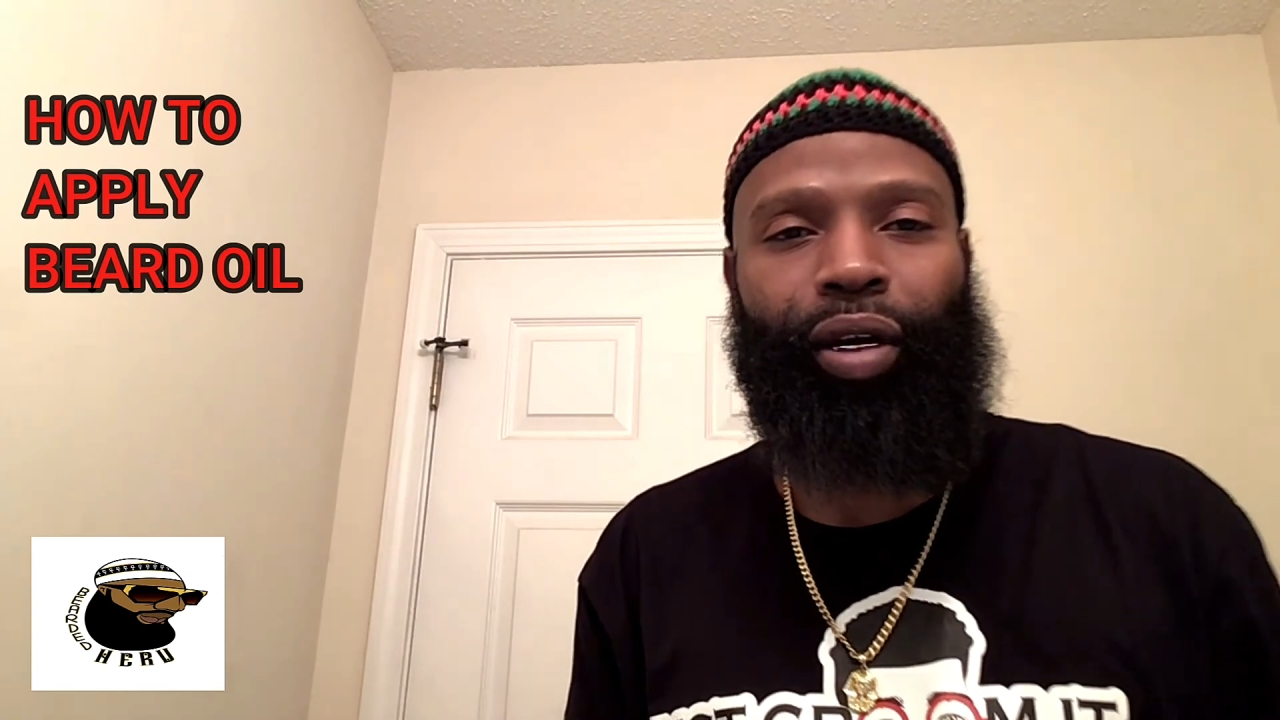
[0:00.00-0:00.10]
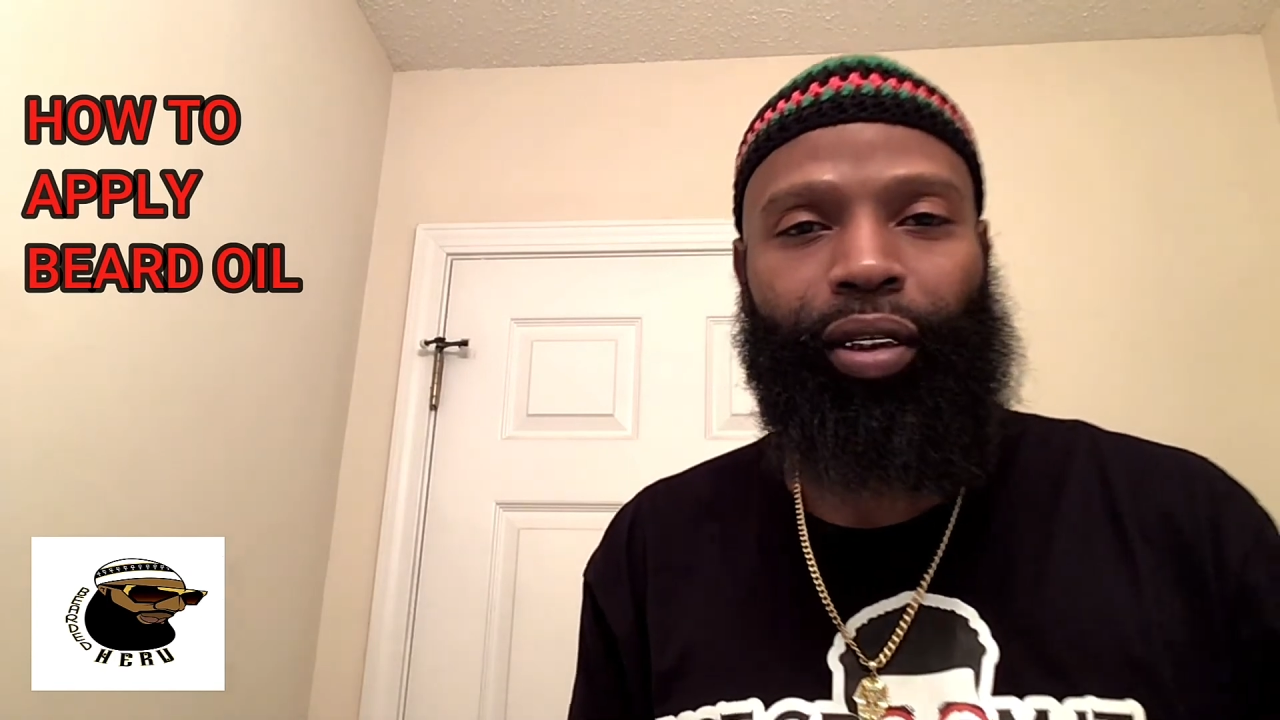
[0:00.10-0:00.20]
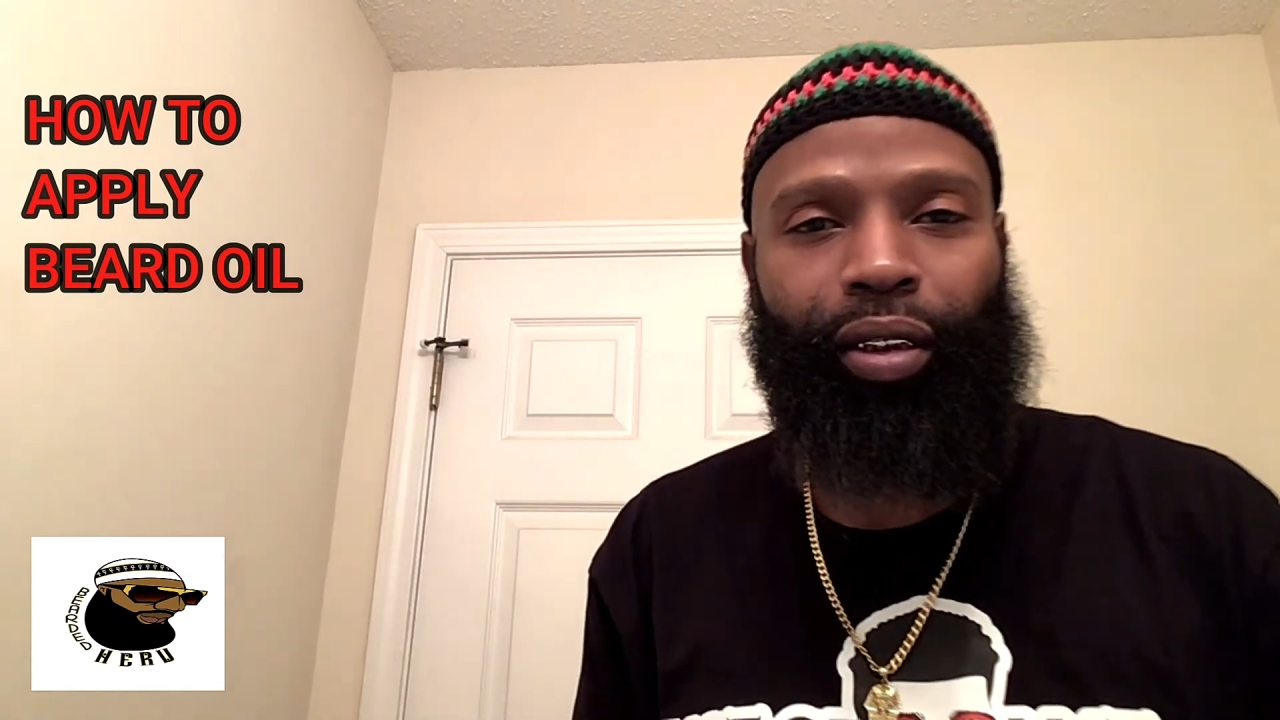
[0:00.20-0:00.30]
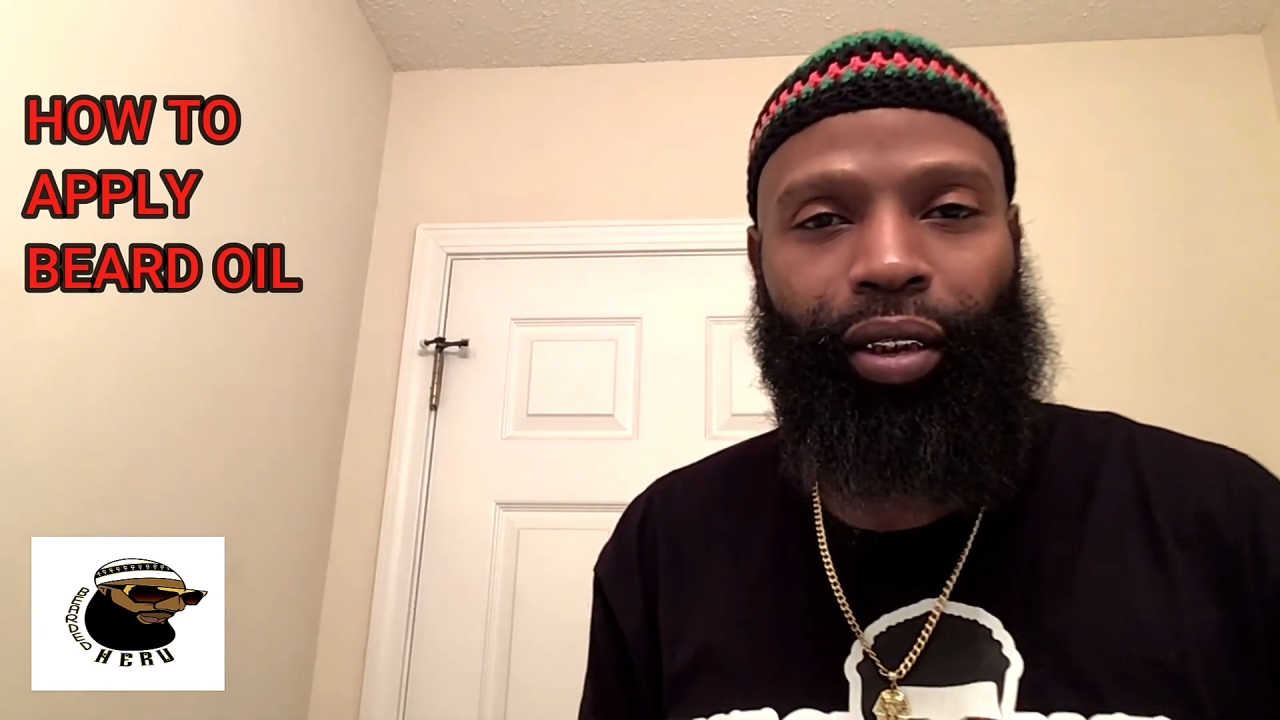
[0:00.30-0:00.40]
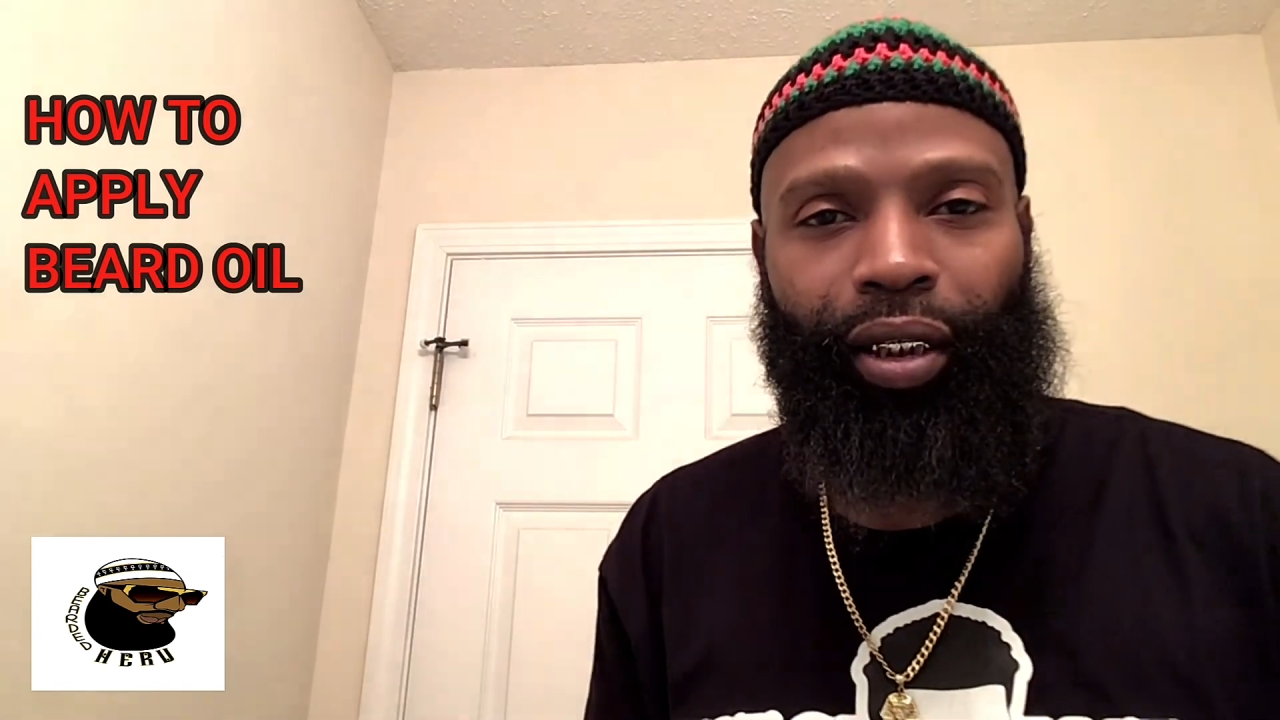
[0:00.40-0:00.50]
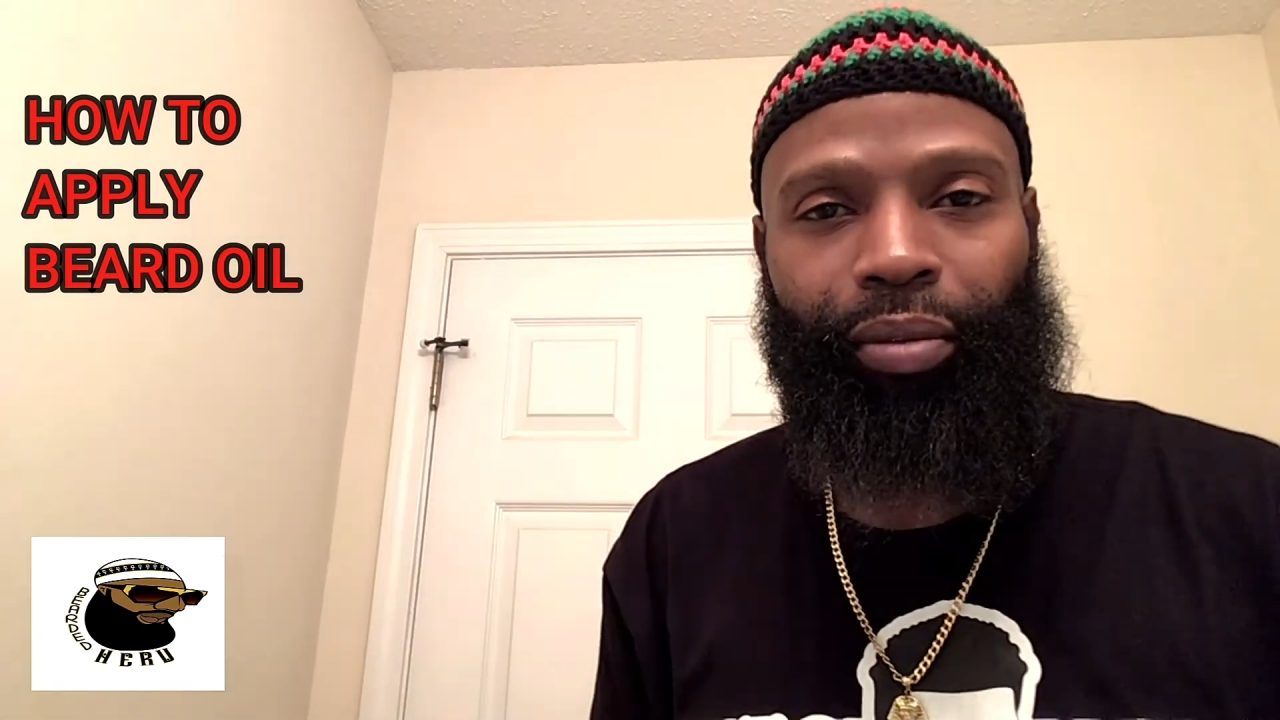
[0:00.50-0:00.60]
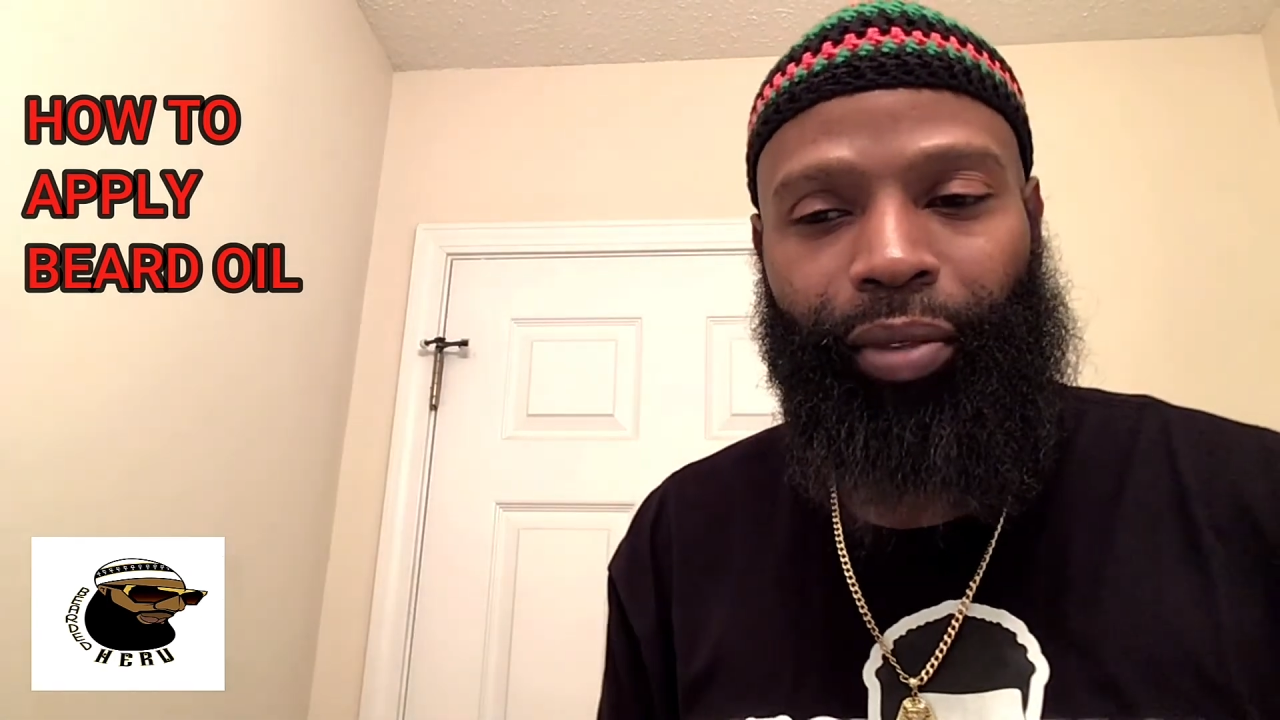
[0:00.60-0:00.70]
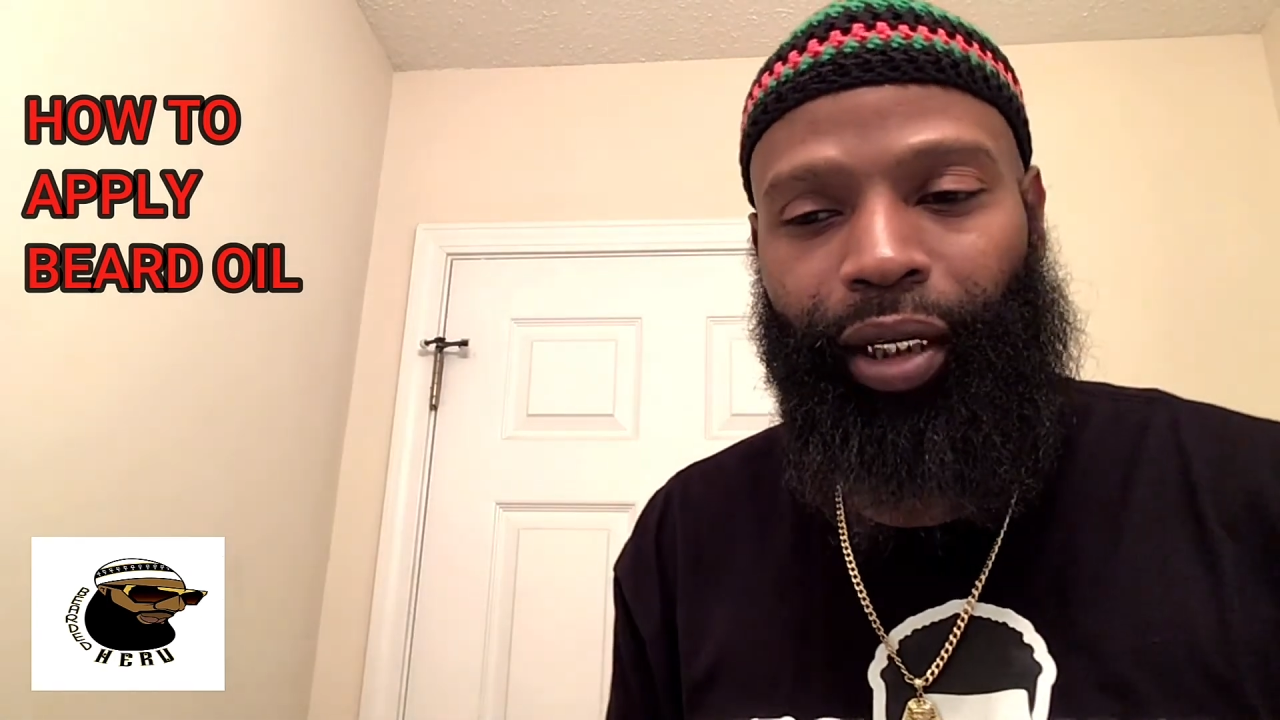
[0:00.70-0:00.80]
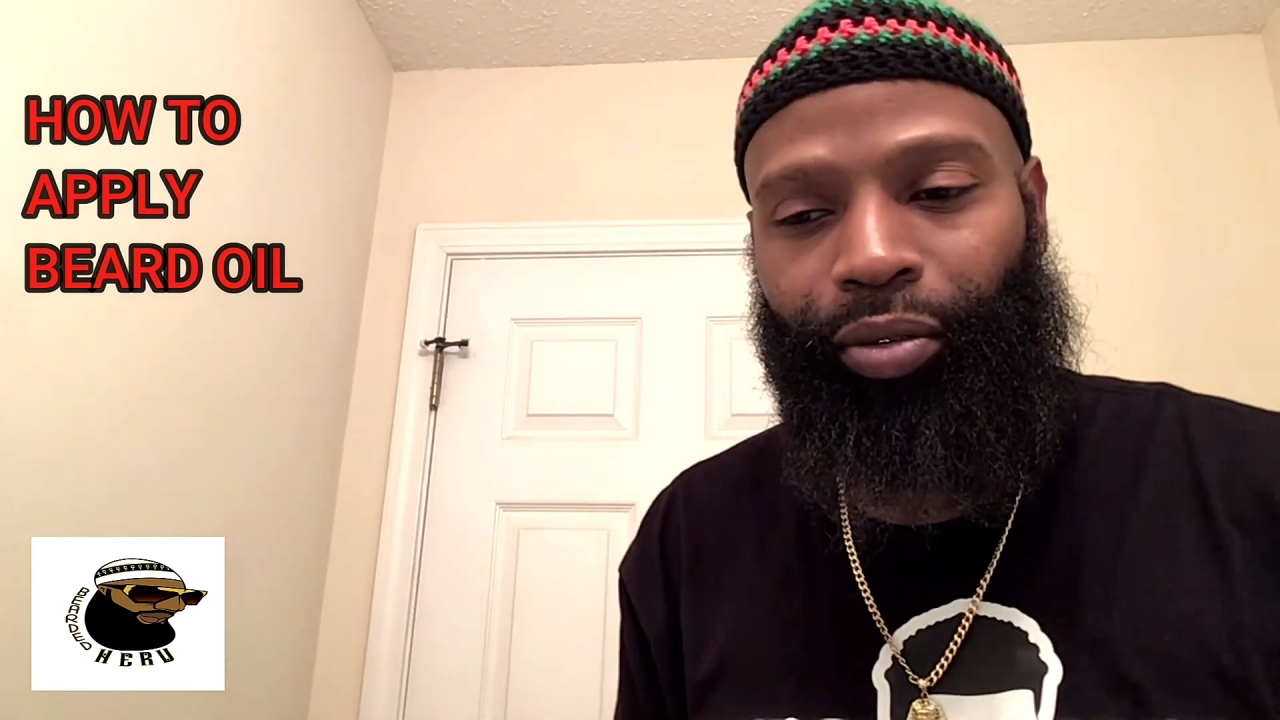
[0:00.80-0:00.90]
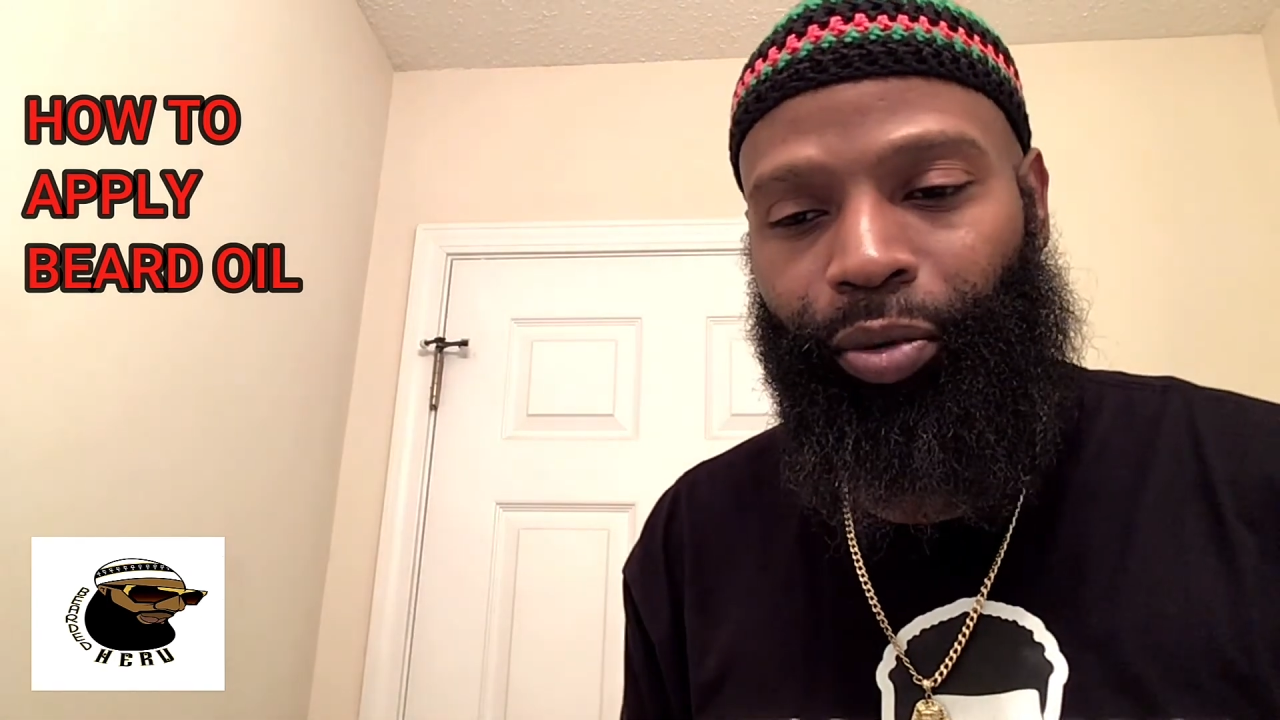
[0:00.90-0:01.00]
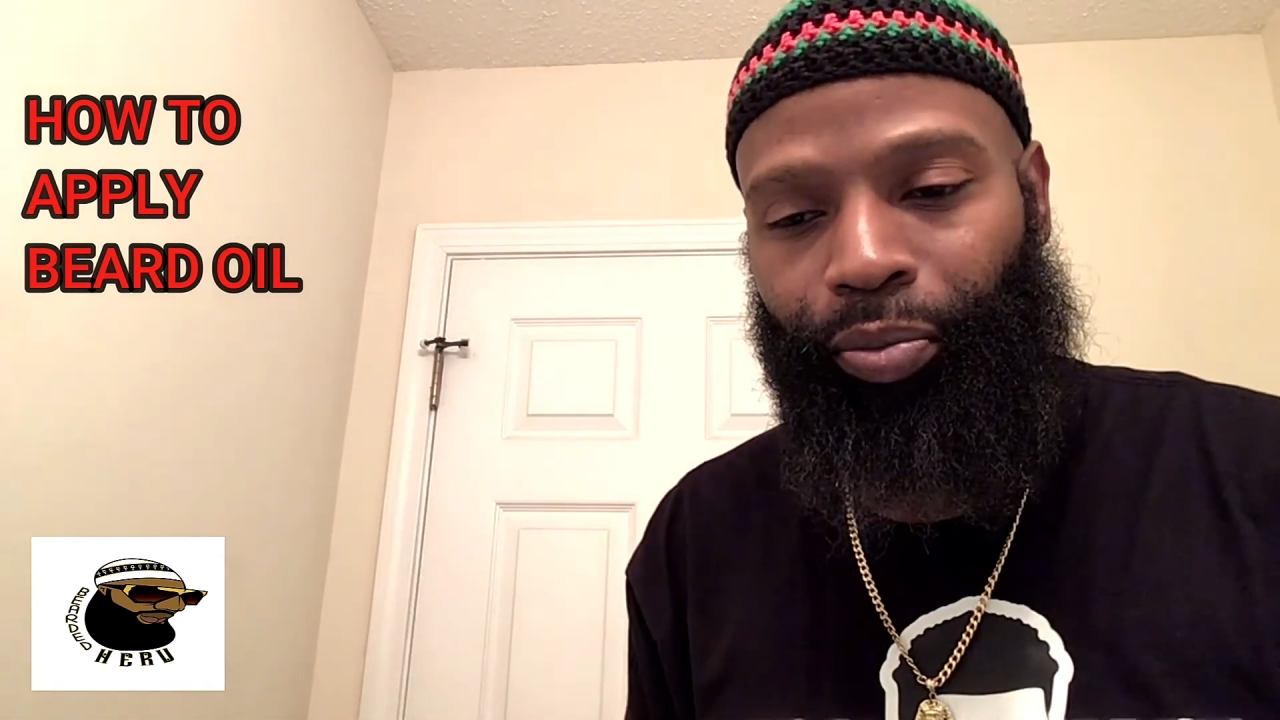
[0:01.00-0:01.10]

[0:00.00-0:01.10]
to keep natural